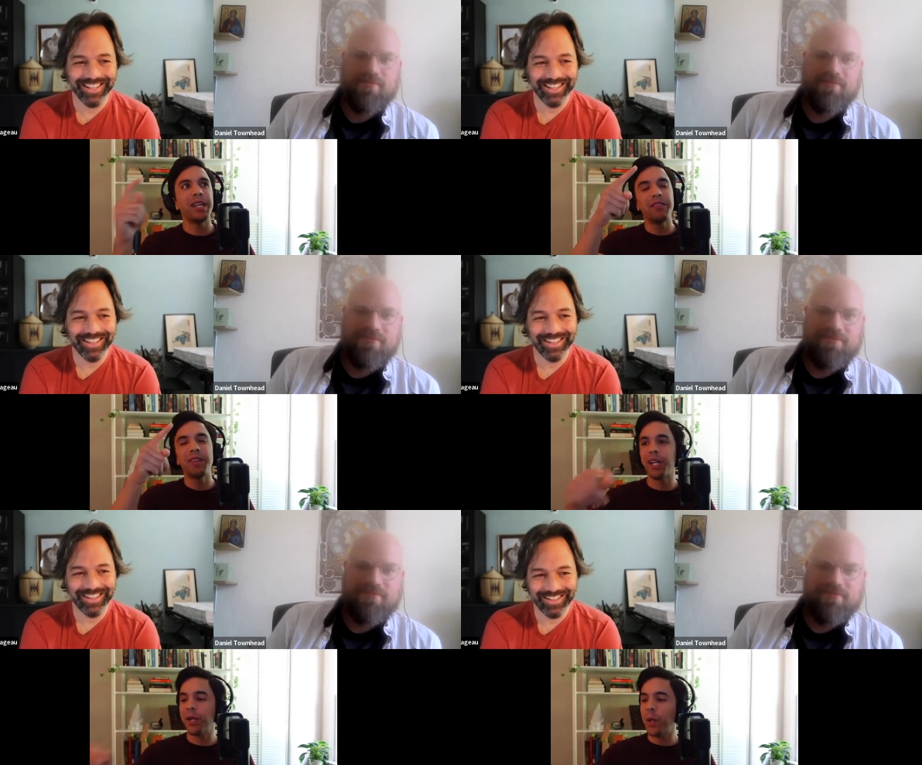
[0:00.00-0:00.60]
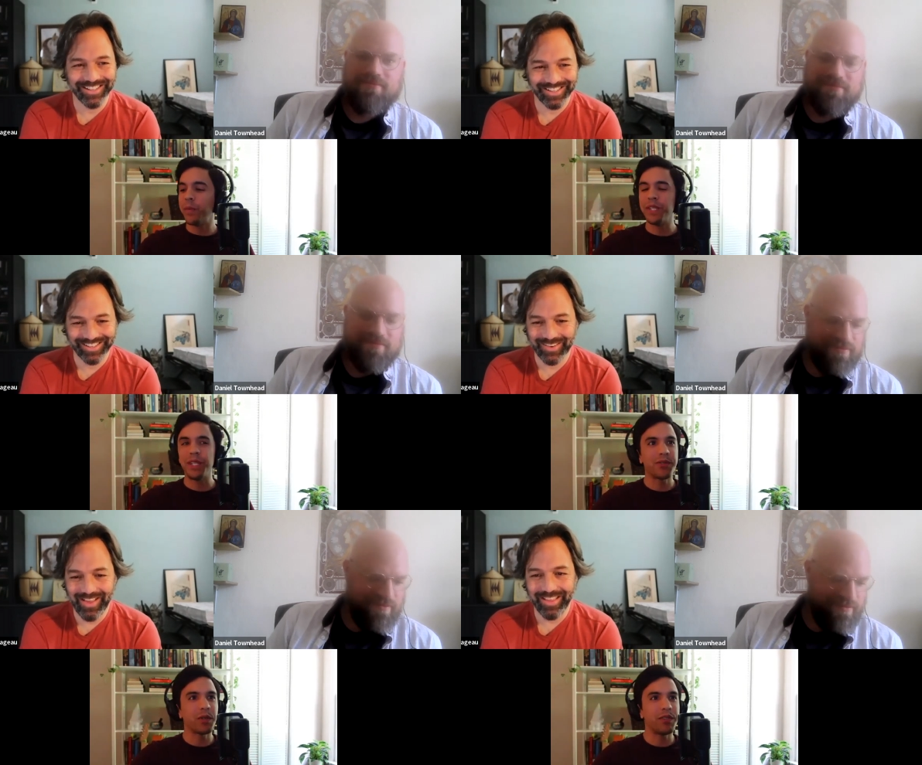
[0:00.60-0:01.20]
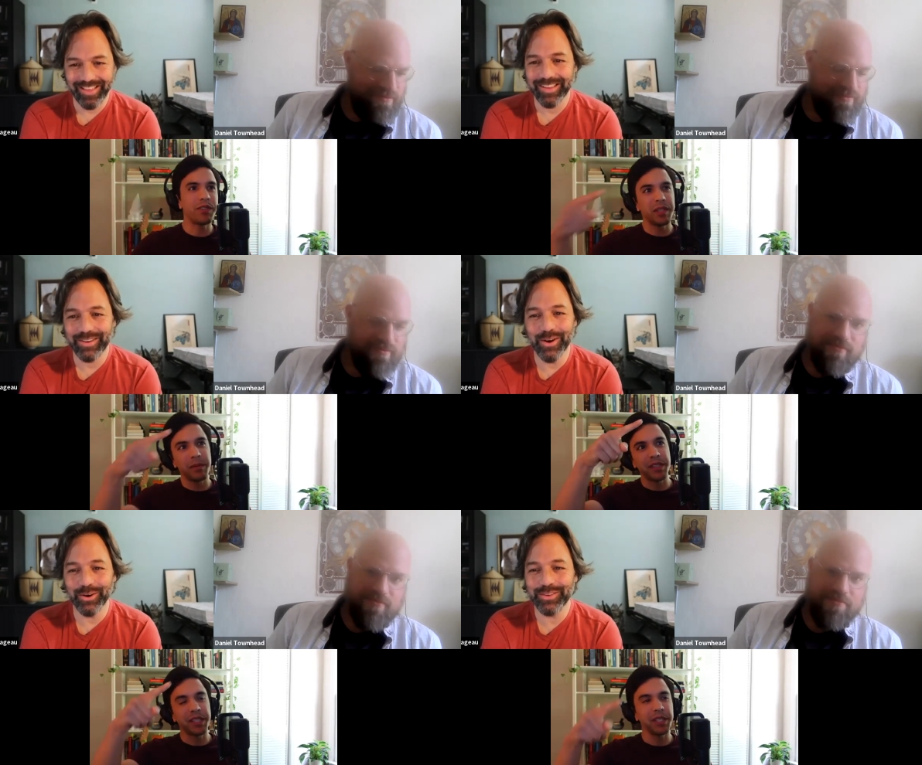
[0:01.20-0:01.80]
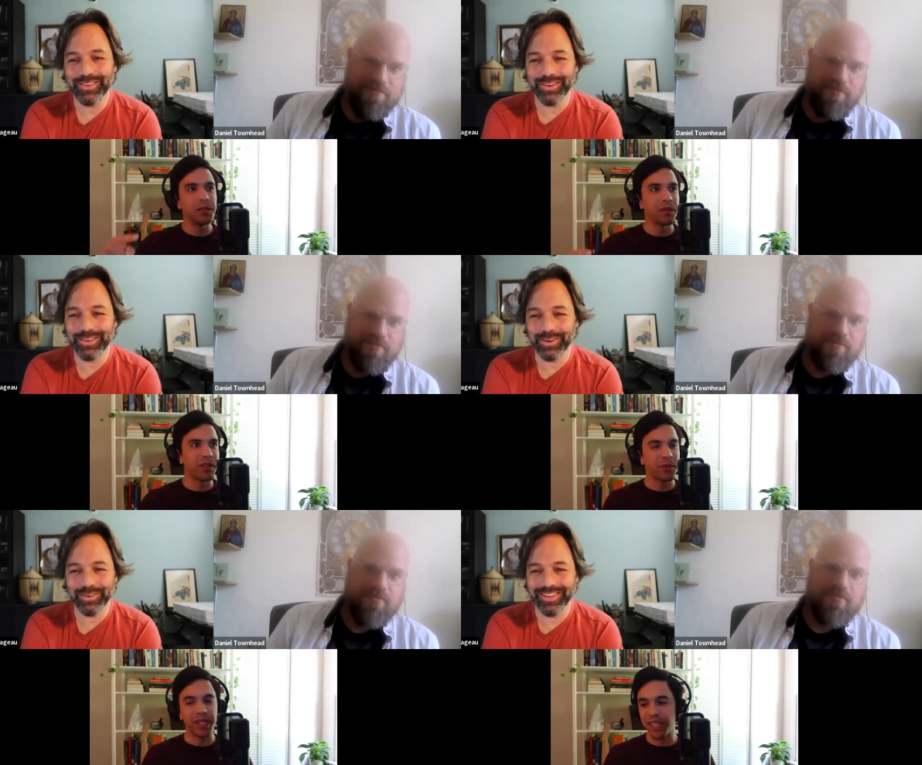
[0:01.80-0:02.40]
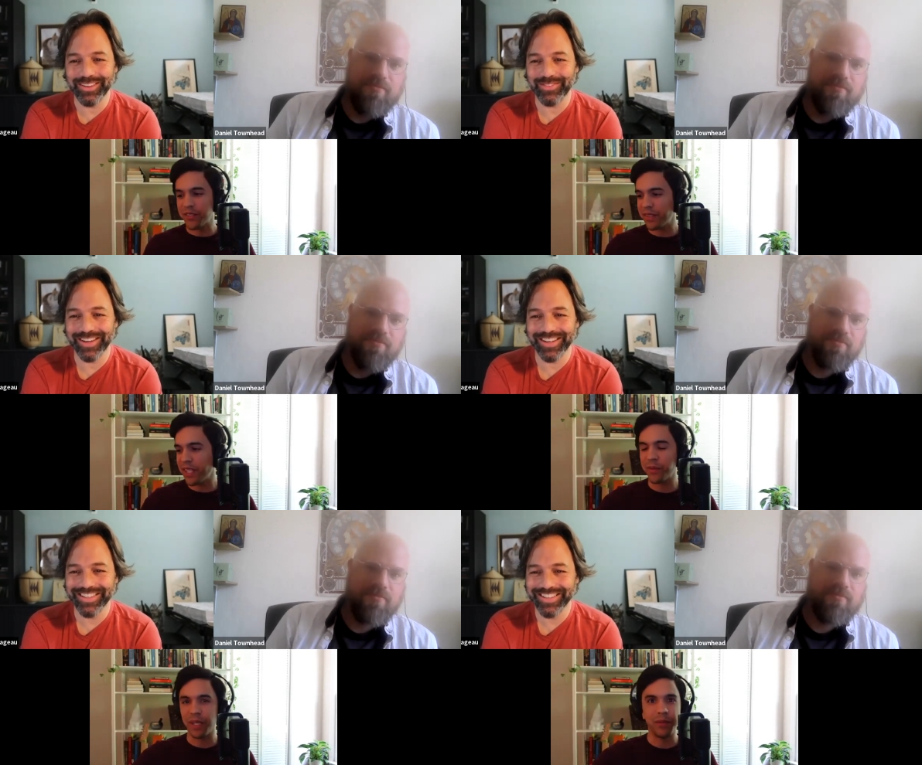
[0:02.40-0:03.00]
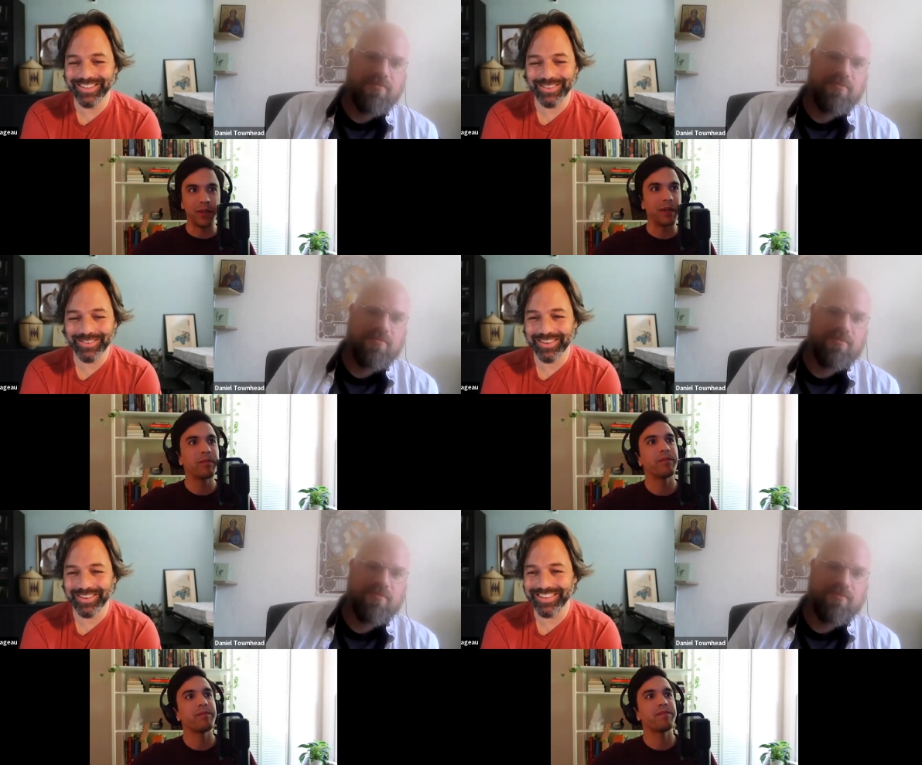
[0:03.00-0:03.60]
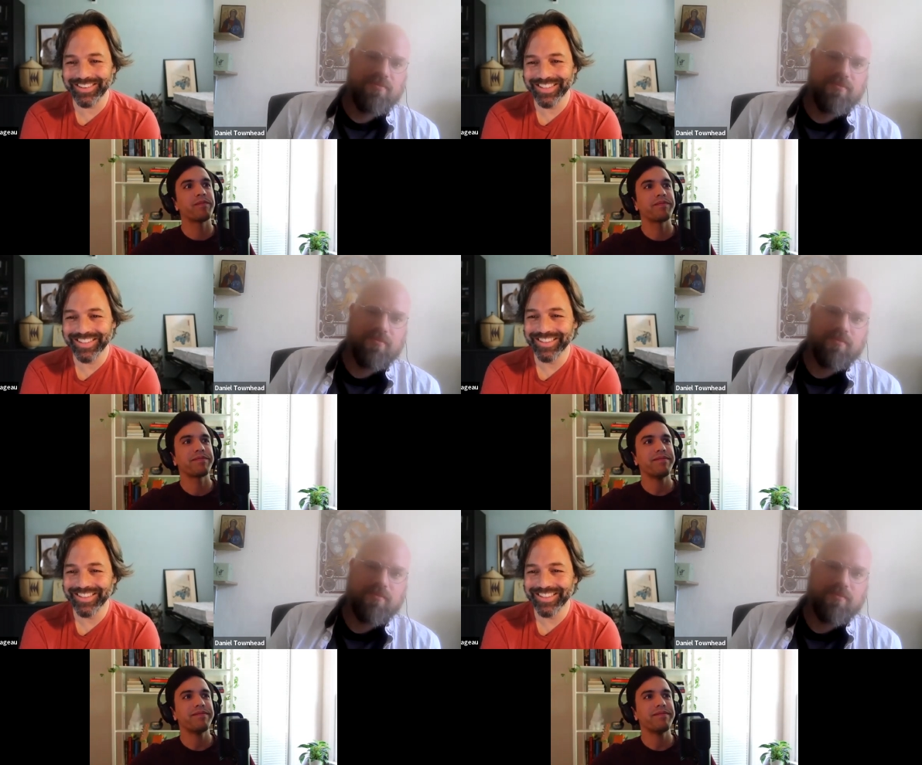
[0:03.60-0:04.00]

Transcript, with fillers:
Speaker 1: I've got it open here. So if you see me, notes are totally that's, fine. That's notes doing. are fine.